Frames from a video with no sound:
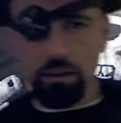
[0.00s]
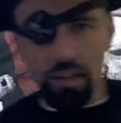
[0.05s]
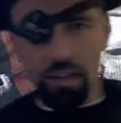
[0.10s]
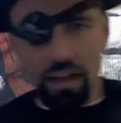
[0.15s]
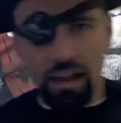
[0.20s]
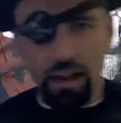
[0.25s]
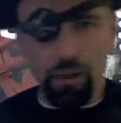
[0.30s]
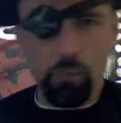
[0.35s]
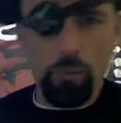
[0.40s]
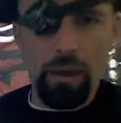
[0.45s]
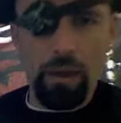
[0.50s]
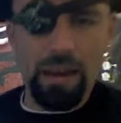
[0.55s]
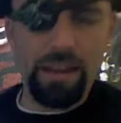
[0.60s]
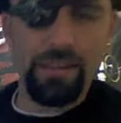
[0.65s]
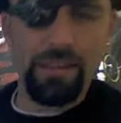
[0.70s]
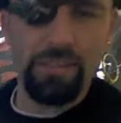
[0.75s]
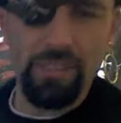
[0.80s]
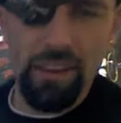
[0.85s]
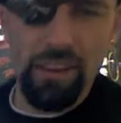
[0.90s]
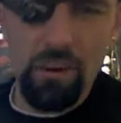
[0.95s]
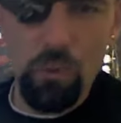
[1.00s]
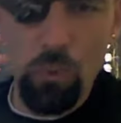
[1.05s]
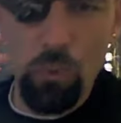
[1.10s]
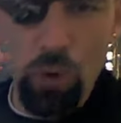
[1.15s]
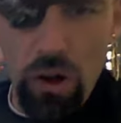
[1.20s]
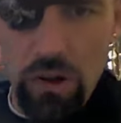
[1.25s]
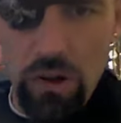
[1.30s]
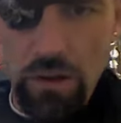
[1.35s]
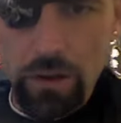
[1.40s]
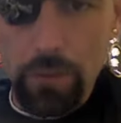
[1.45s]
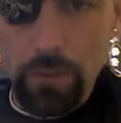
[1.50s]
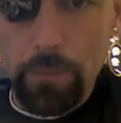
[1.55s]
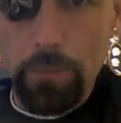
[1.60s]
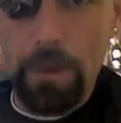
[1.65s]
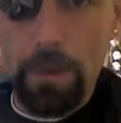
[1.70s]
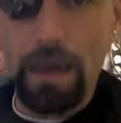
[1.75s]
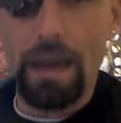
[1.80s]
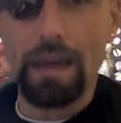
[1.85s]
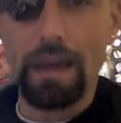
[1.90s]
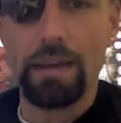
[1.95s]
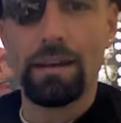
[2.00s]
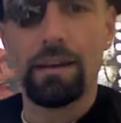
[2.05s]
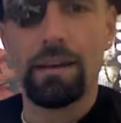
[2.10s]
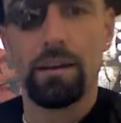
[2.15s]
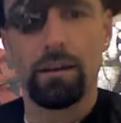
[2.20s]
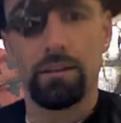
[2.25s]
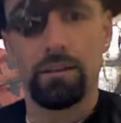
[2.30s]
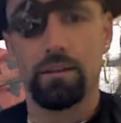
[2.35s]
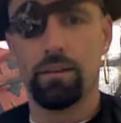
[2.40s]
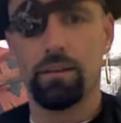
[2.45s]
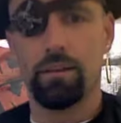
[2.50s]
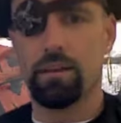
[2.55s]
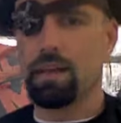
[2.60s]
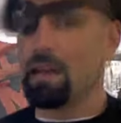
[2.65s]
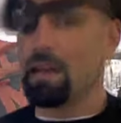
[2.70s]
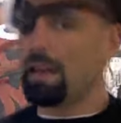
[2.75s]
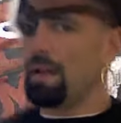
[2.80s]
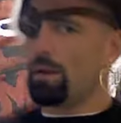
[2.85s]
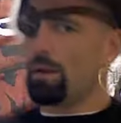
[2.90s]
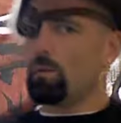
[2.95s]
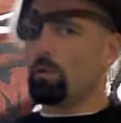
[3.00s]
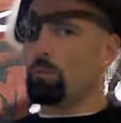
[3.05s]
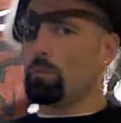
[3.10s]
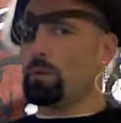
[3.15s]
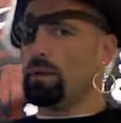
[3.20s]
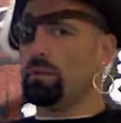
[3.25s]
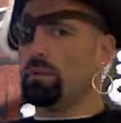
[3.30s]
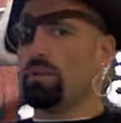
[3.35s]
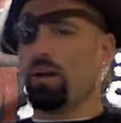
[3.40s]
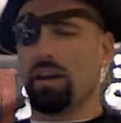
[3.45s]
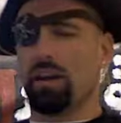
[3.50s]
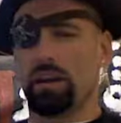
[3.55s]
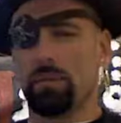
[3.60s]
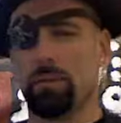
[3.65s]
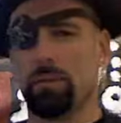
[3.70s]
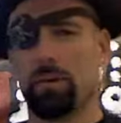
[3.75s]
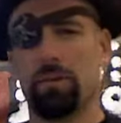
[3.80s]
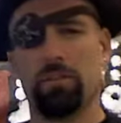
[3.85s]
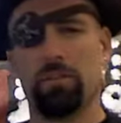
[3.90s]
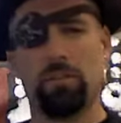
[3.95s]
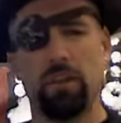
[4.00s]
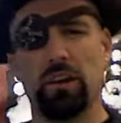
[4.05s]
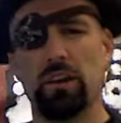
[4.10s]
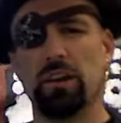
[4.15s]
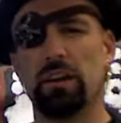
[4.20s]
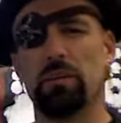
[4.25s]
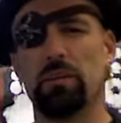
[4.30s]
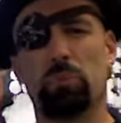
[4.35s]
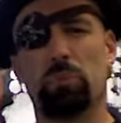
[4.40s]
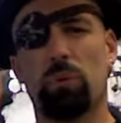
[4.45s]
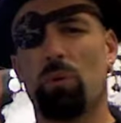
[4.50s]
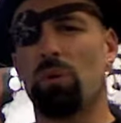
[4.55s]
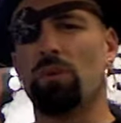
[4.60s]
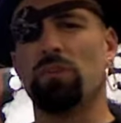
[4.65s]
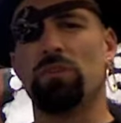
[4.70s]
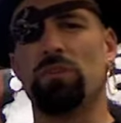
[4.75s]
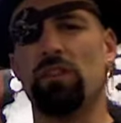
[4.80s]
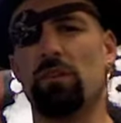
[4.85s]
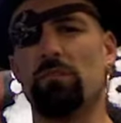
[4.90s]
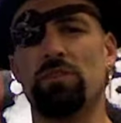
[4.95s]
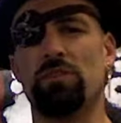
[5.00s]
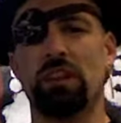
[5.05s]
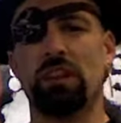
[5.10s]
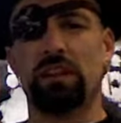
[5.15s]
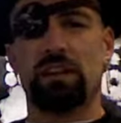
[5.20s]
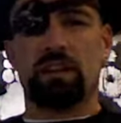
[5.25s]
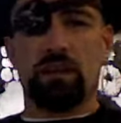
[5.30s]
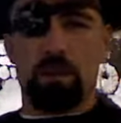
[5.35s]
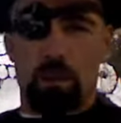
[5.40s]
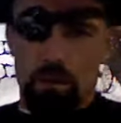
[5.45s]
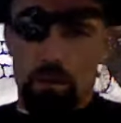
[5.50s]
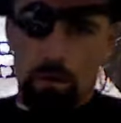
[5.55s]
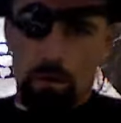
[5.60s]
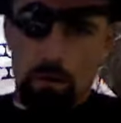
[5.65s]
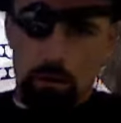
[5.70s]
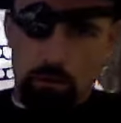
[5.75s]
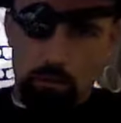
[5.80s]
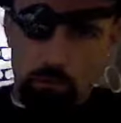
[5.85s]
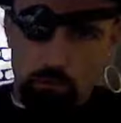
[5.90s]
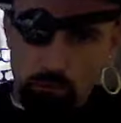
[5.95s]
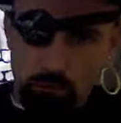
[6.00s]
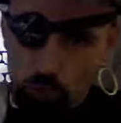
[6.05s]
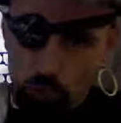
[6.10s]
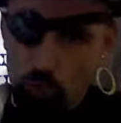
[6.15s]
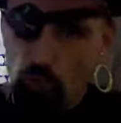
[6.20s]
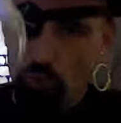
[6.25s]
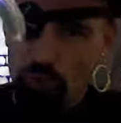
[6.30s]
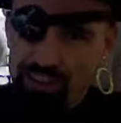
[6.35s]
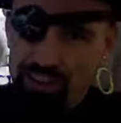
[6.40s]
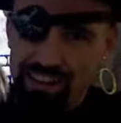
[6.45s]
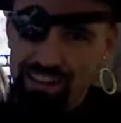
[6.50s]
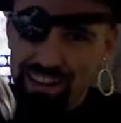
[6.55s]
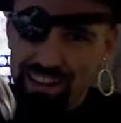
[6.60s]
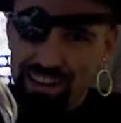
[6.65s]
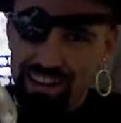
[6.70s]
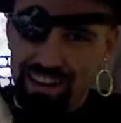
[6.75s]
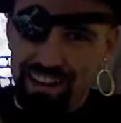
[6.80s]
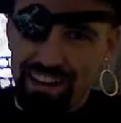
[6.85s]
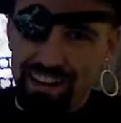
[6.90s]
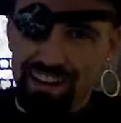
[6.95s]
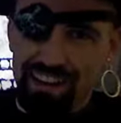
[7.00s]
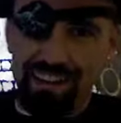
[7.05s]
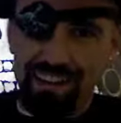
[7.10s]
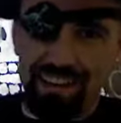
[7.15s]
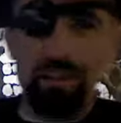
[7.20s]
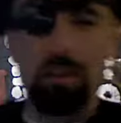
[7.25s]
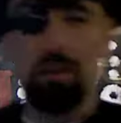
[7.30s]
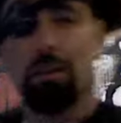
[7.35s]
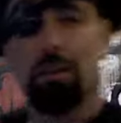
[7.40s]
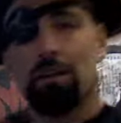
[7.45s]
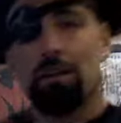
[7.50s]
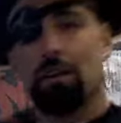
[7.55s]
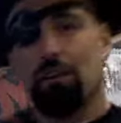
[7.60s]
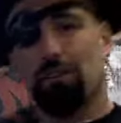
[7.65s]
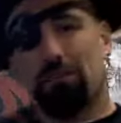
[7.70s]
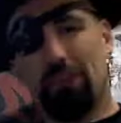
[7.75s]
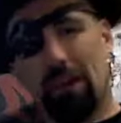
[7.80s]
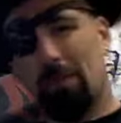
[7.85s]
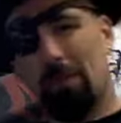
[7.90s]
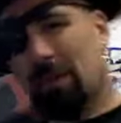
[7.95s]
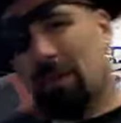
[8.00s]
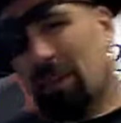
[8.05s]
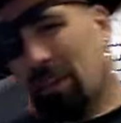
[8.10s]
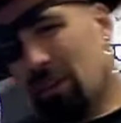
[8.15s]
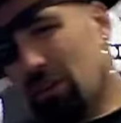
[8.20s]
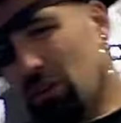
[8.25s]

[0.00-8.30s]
day, mates, and welcome back. Today we'll be talking about a very important subject, move-in day. There's something that